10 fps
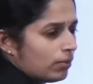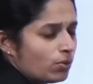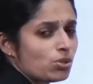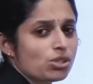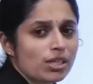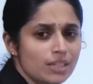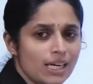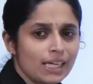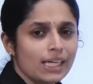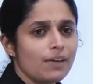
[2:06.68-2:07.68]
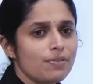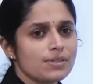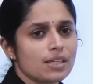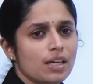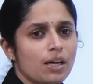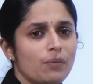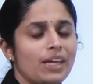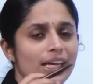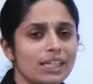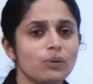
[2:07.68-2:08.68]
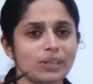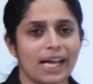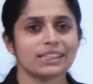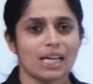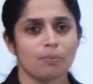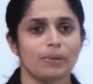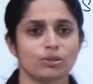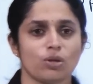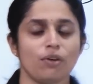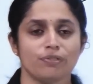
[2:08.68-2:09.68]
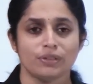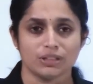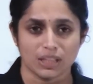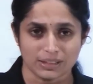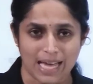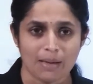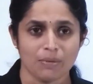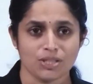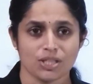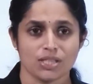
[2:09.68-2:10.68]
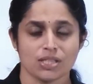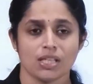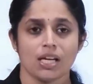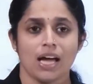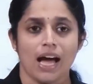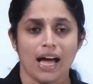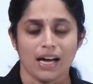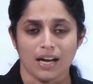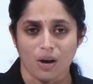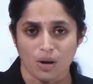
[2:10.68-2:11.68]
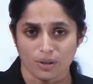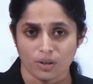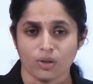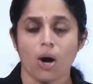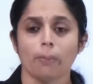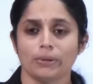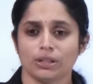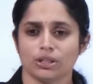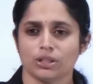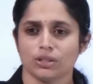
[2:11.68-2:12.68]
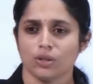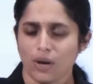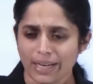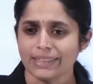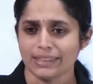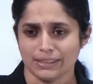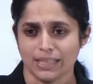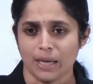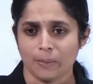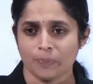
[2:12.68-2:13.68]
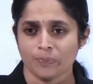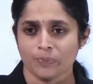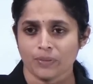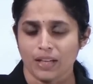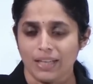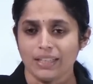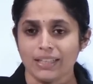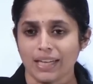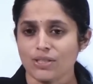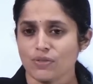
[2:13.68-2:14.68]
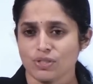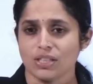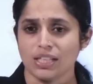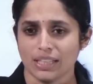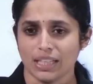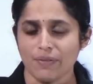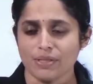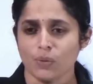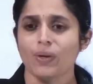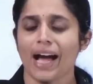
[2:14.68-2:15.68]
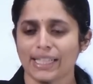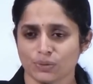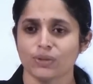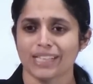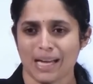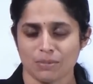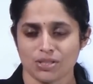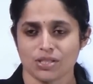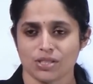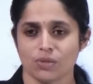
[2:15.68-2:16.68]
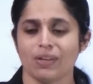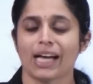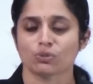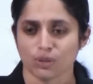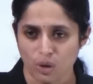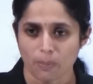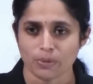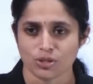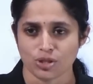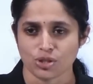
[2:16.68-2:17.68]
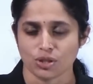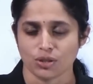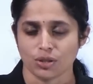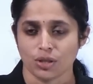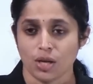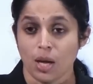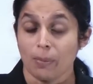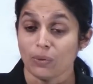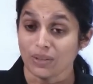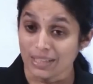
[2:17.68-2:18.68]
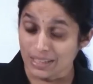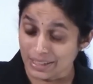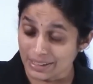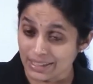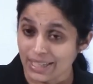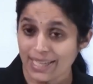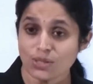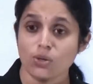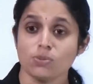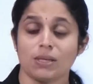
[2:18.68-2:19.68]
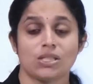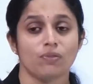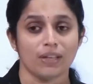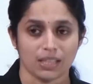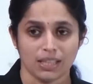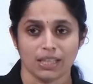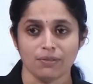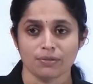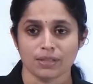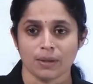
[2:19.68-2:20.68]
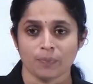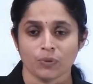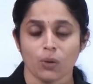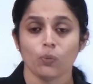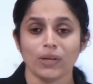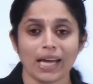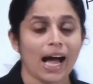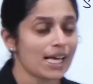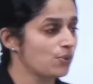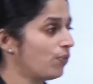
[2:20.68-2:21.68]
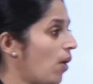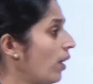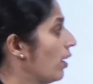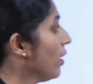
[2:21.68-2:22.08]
So, general reliefs, we can give the examples of damages or compensation or etc. In case of general reliefs, we ask for damages, we ask for compensation. But when in the case of specific reliefs, we ask for